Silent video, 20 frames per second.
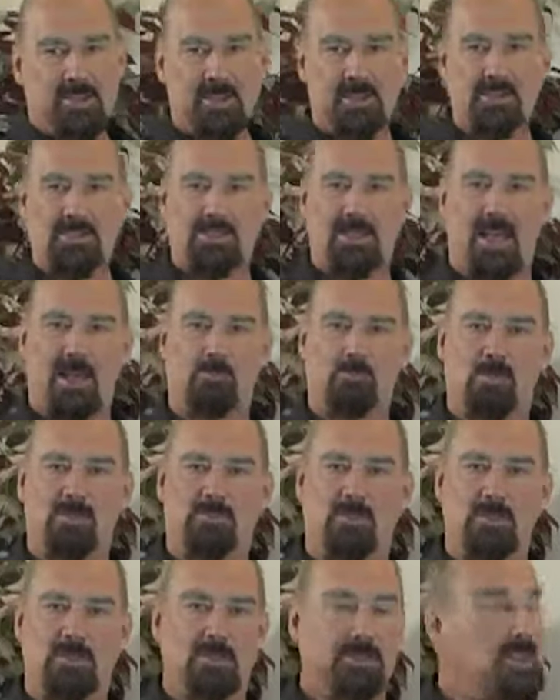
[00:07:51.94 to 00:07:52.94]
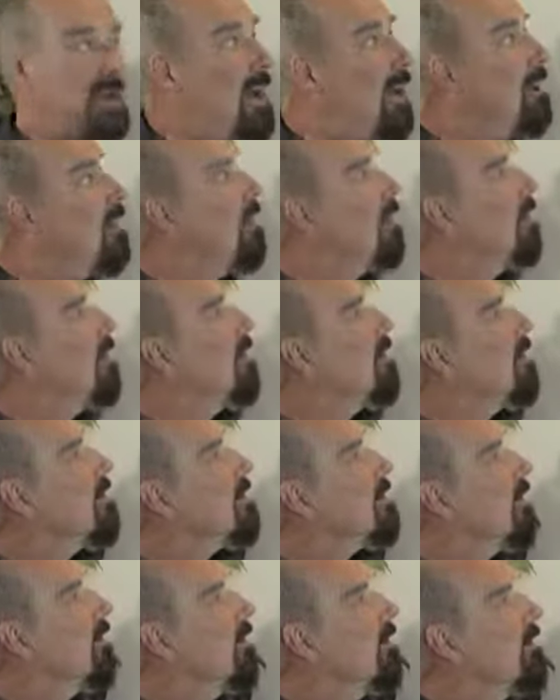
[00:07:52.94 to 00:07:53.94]
things happen, we've heard that.
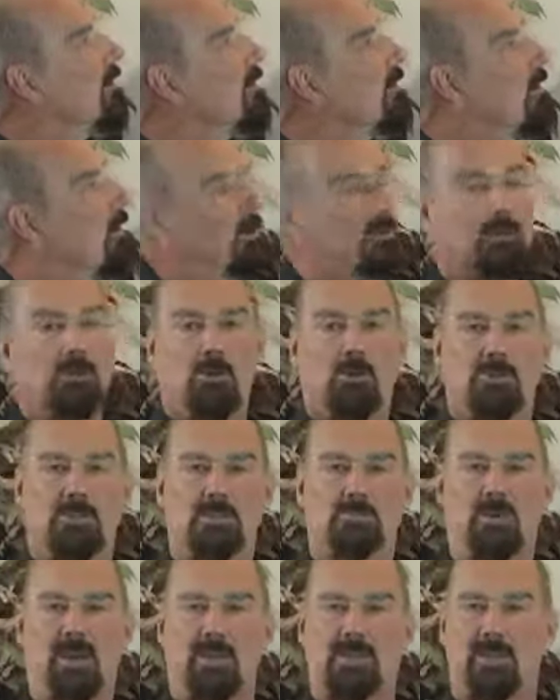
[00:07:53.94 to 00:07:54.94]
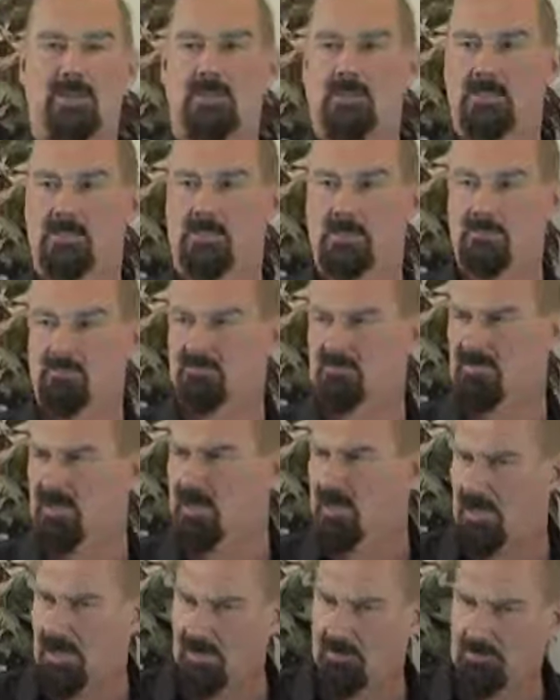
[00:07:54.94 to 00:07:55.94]
So God causes bad things.
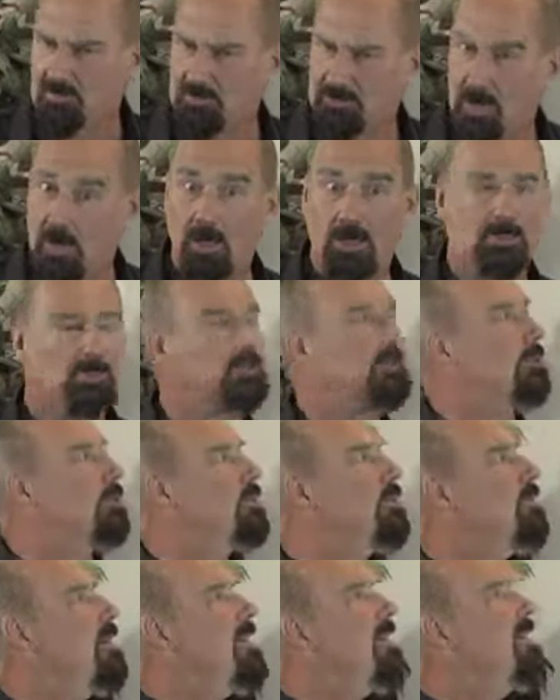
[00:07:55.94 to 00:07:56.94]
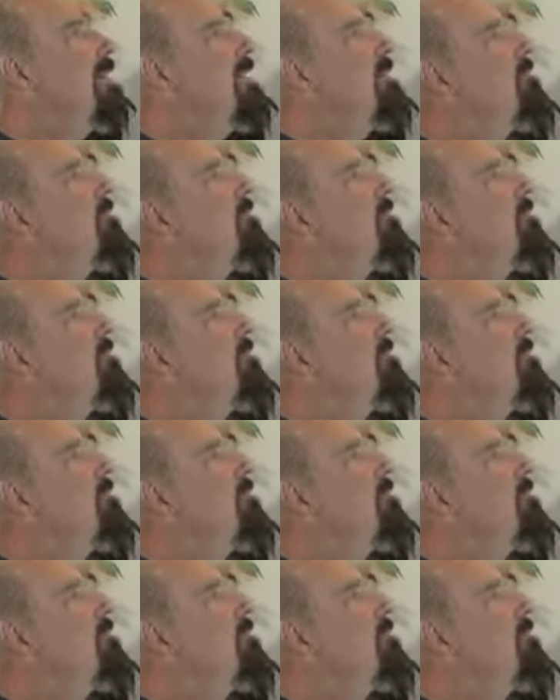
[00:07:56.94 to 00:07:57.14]
Uh, duh, excuse me.